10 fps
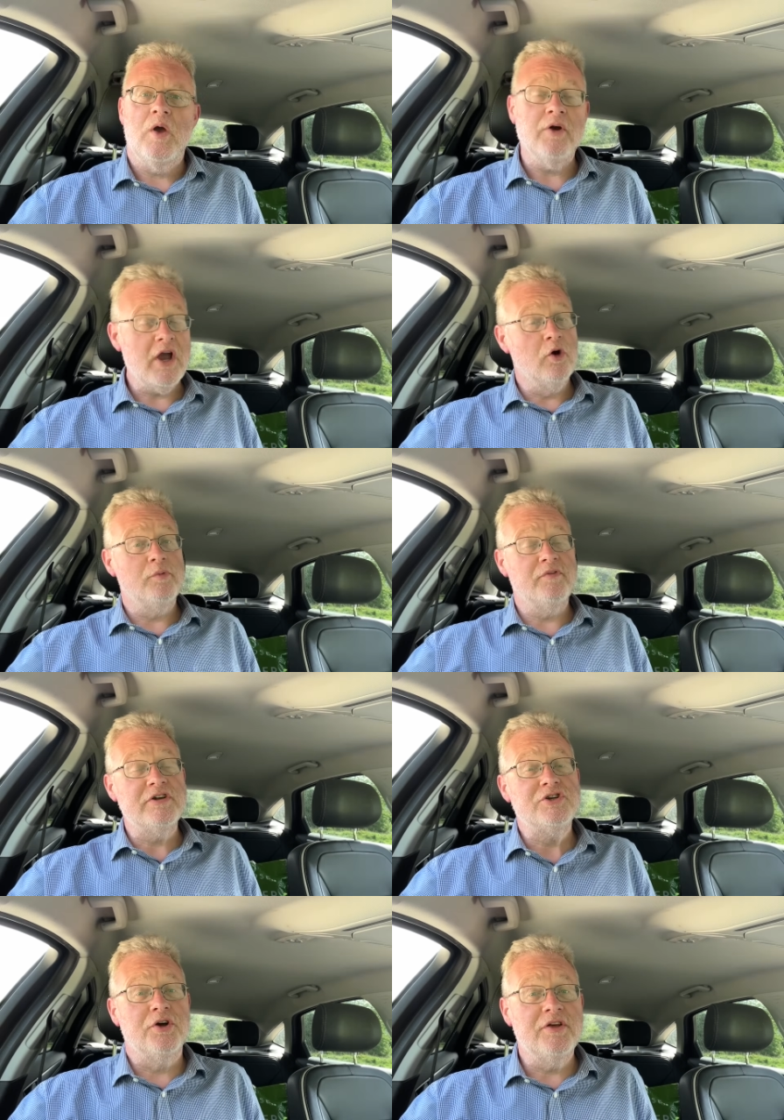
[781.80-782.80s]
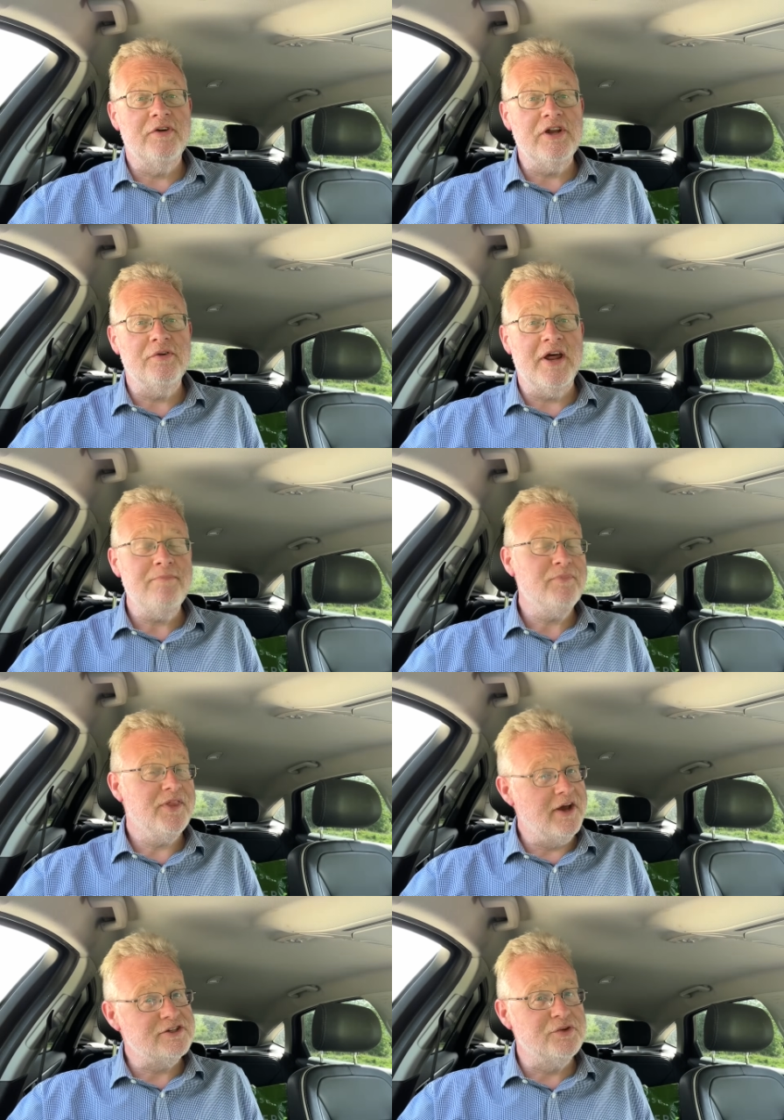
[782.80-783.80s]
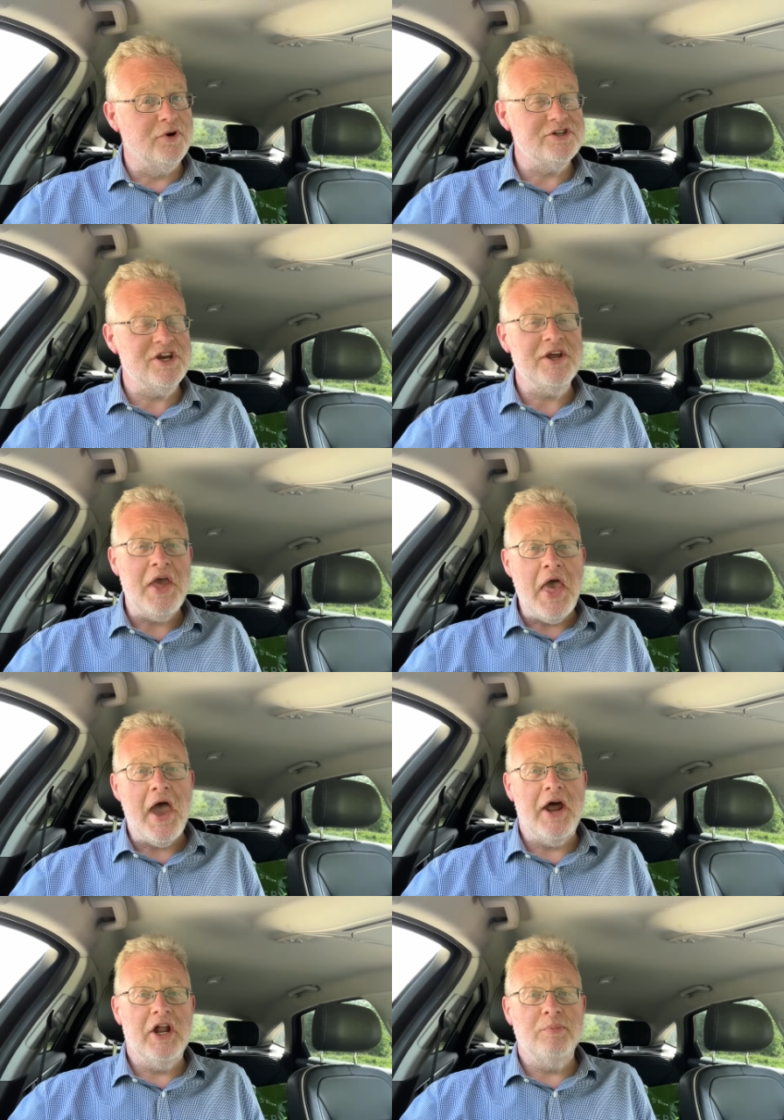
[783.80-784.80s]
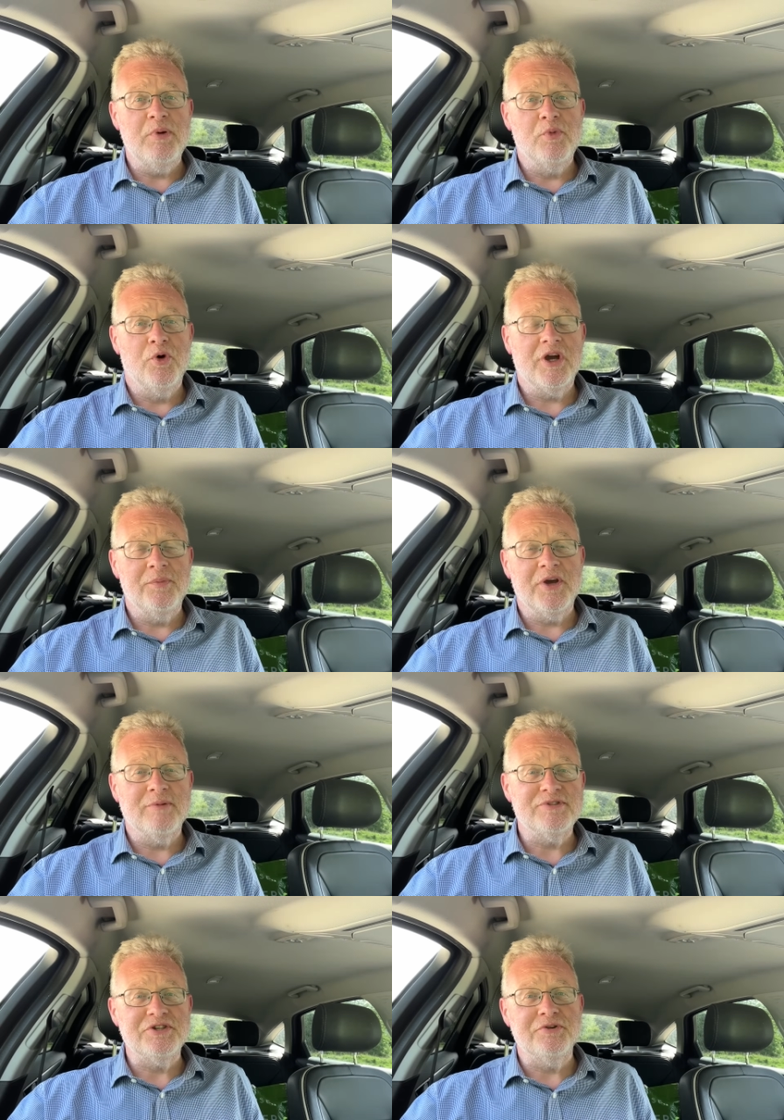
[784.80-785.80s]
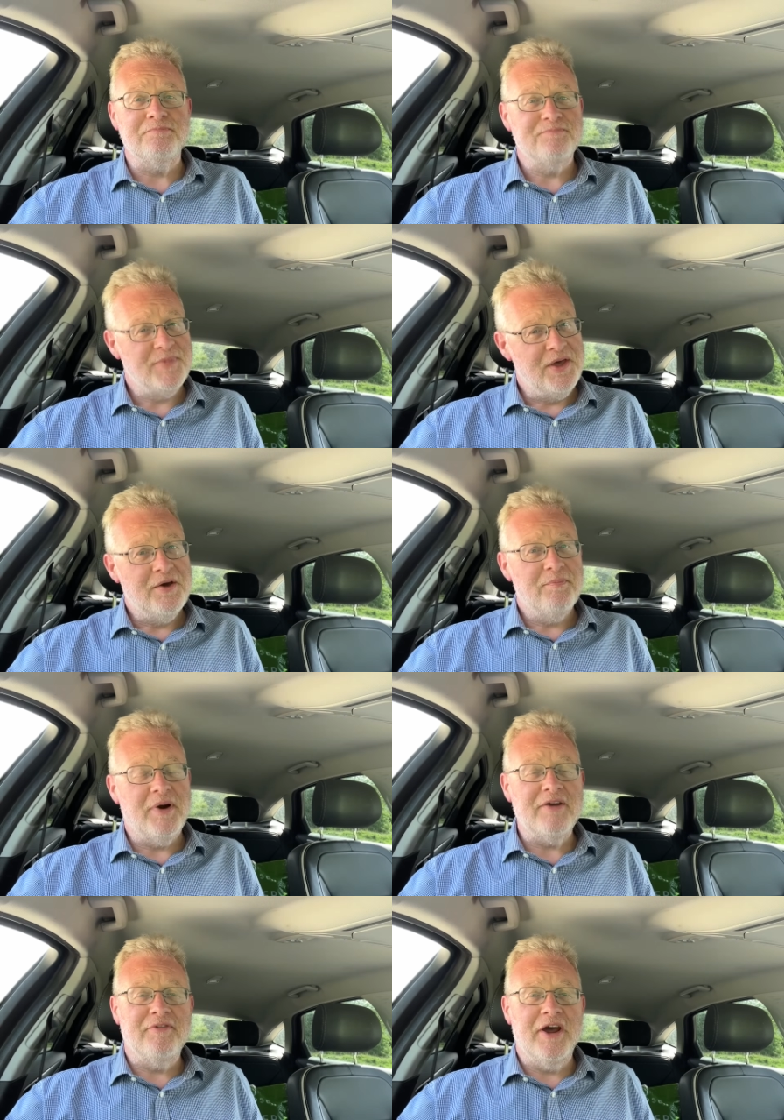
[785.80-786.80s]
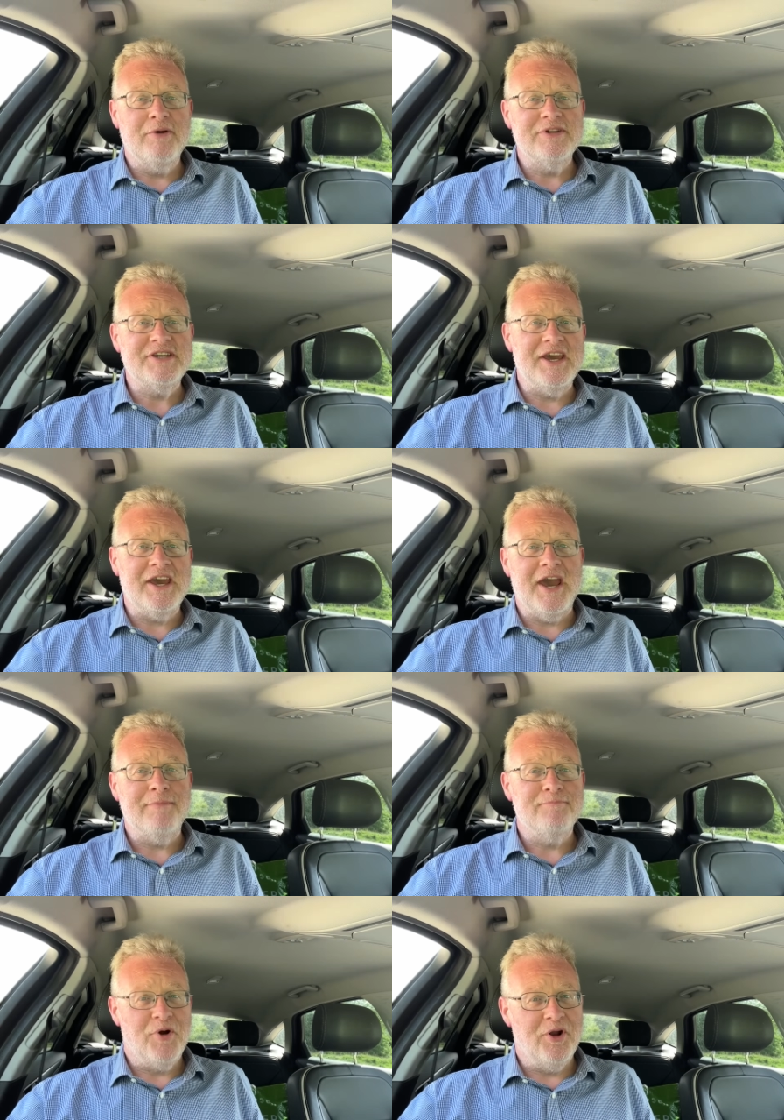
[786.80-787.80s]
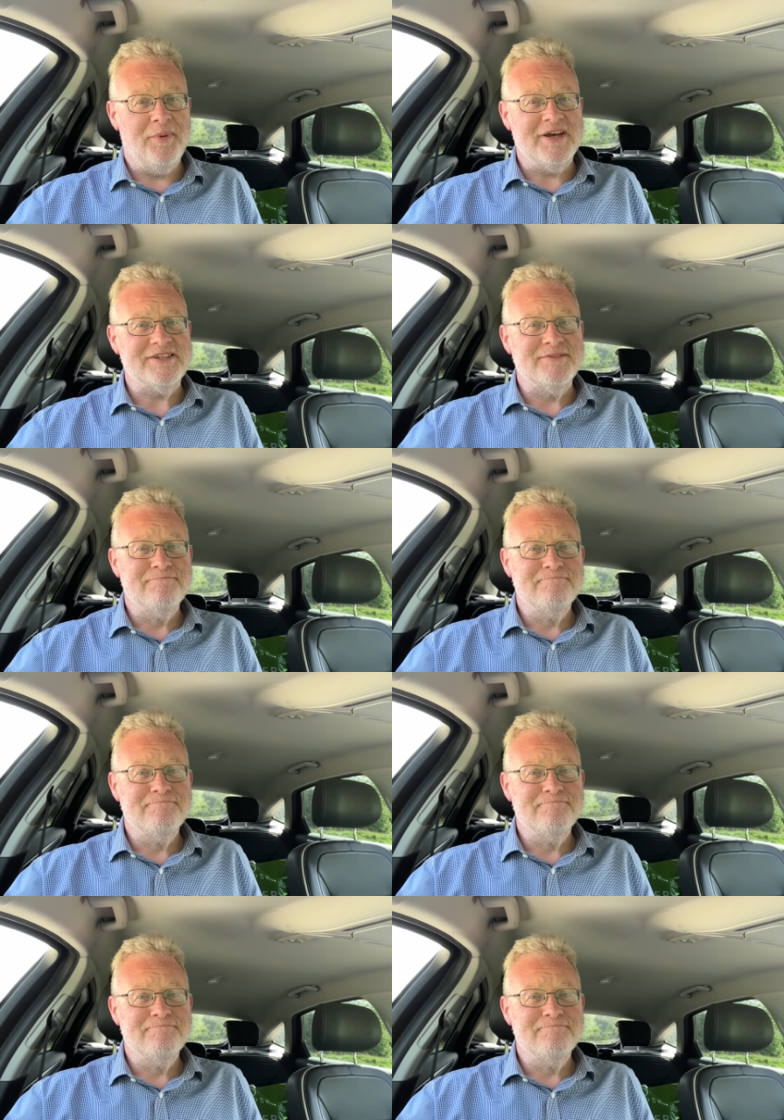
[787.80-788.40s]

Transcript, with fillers: Okay, hope you've enjoyed the video then. Thanks for watching, and there'll be more coming up soon. Bye for now and take care. All the best.